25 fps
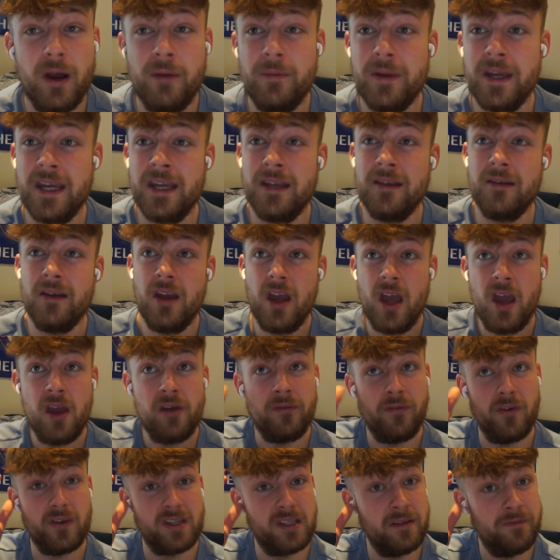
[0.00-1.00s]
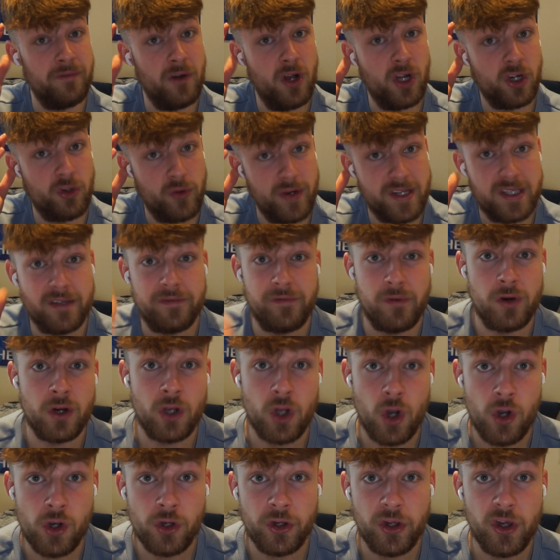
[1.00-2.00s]
I mean, first of all, Christopher
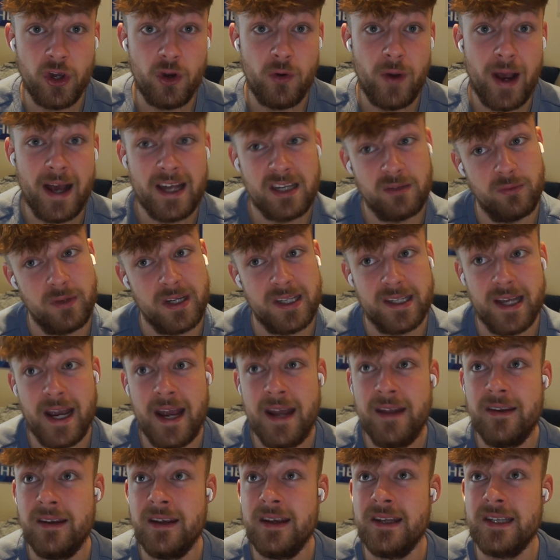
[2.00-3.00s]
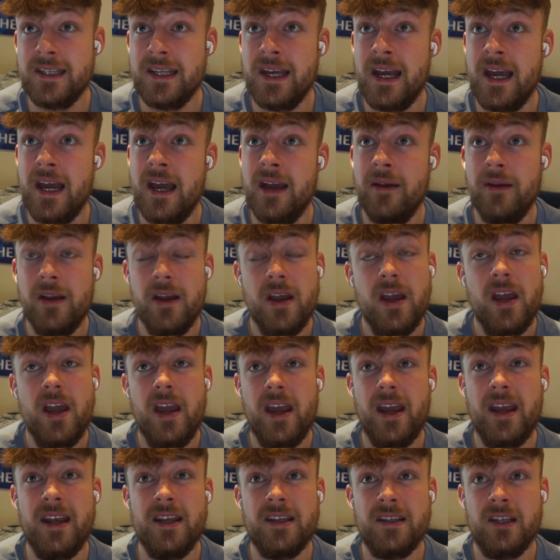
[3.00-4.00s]
Nkunku, as we said,
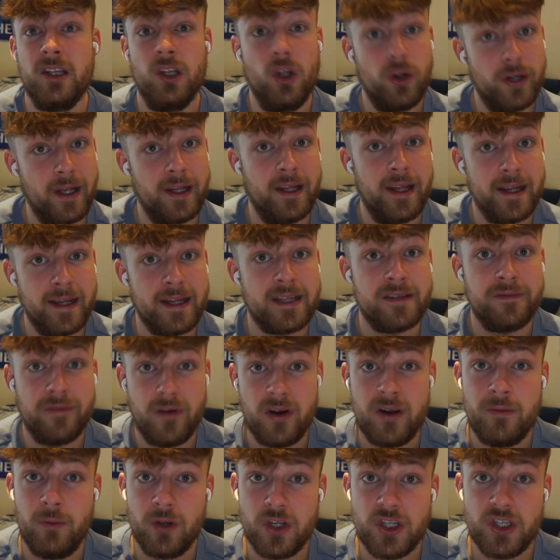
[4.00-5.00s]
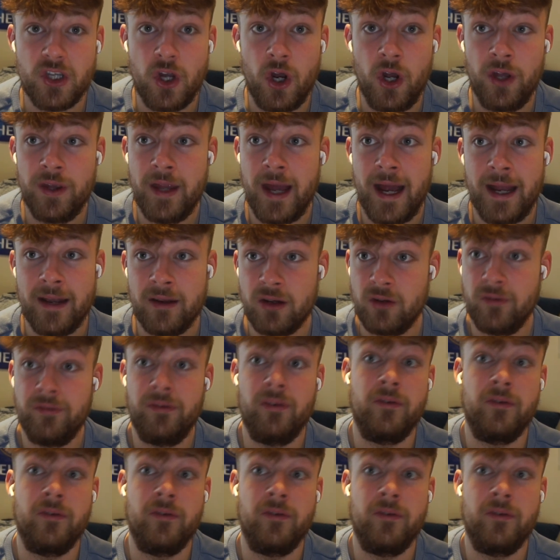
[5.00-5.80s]
is looking like it's very much done, and